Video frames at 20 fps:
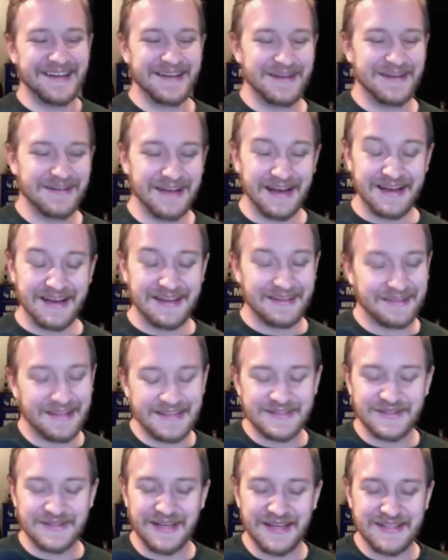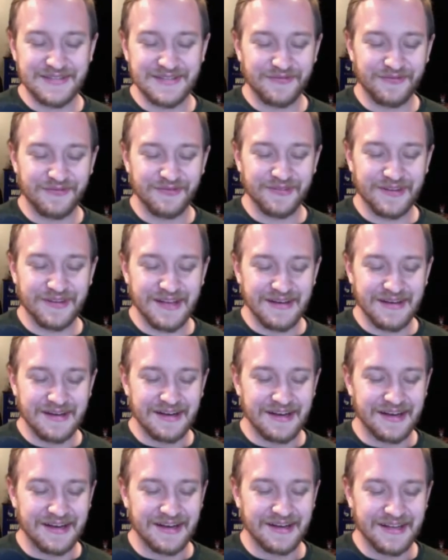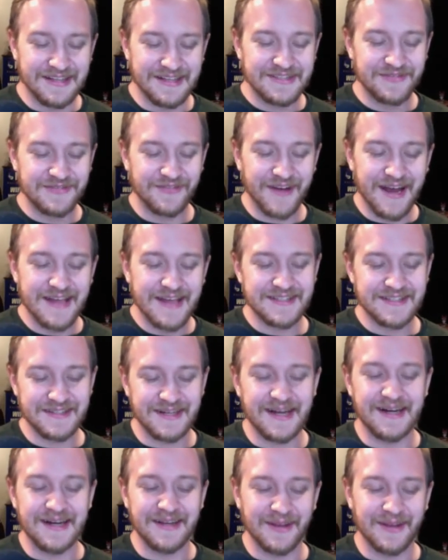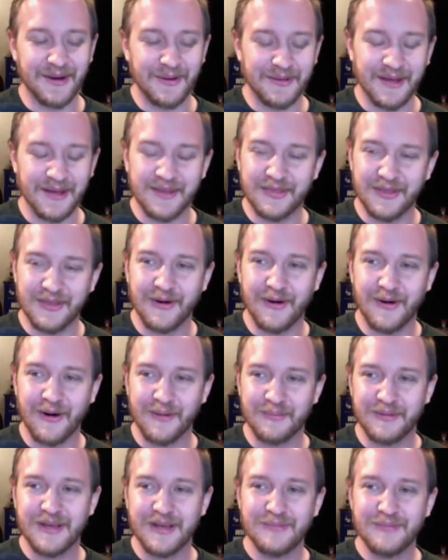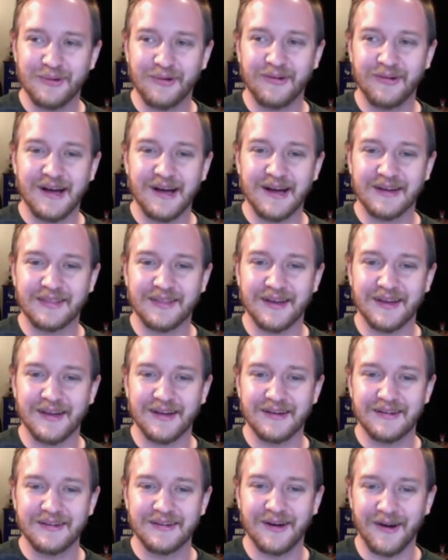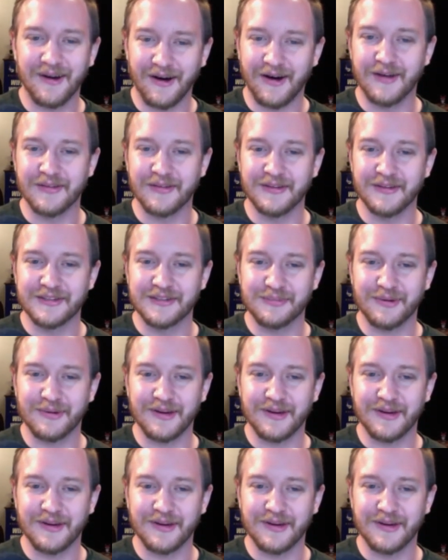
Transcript: it's it's it's fascinating though that there are people like that on this planet.